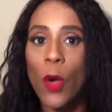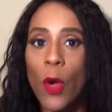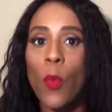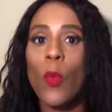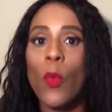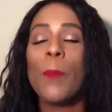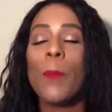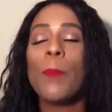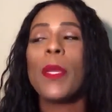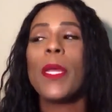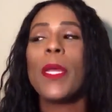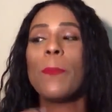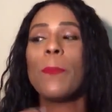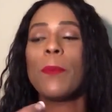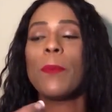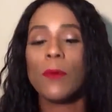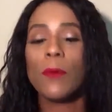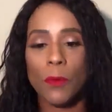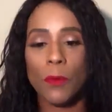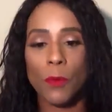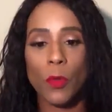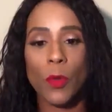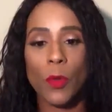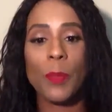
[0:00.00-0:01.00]
When
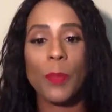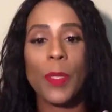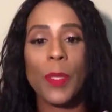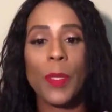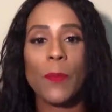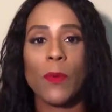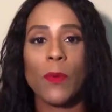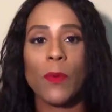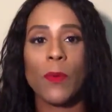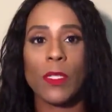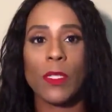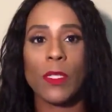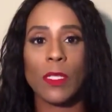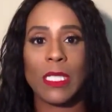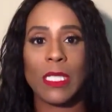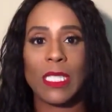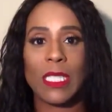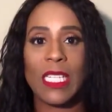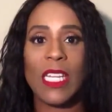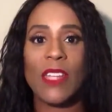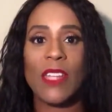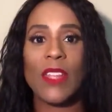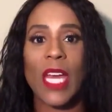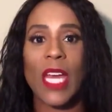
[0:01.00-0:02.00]
people
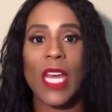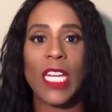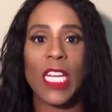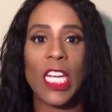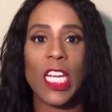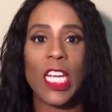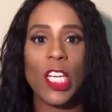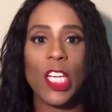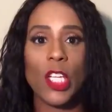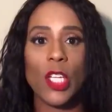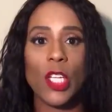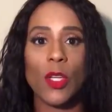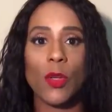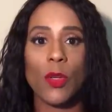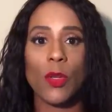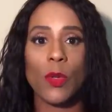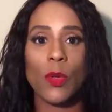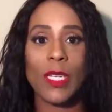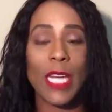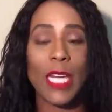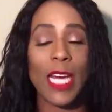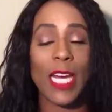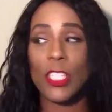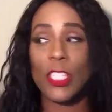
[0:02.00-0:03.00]
see that in you,
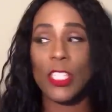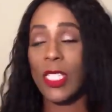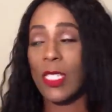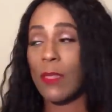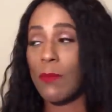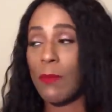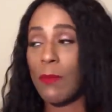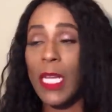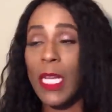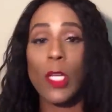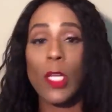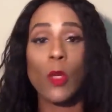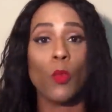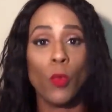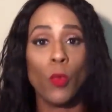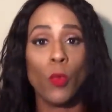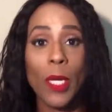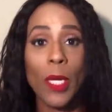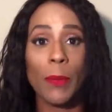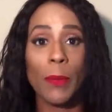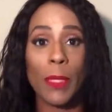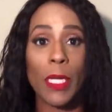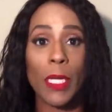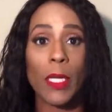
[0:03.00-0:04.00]
not just men,
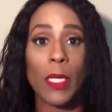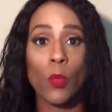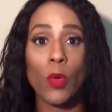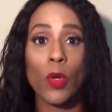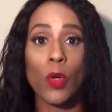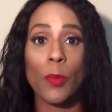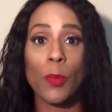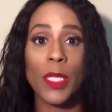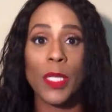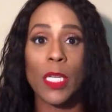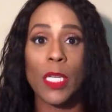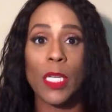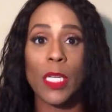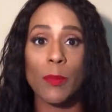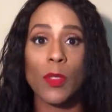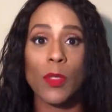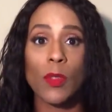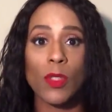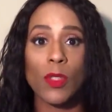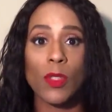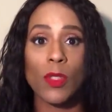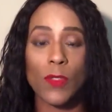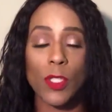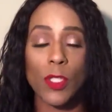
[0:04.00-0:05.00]
women will be
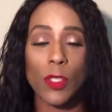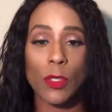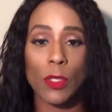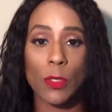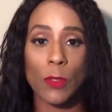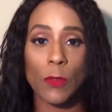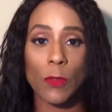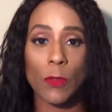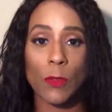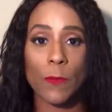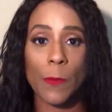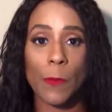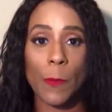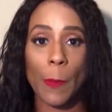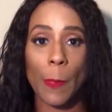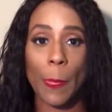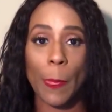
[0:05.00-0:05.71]
abusive to you.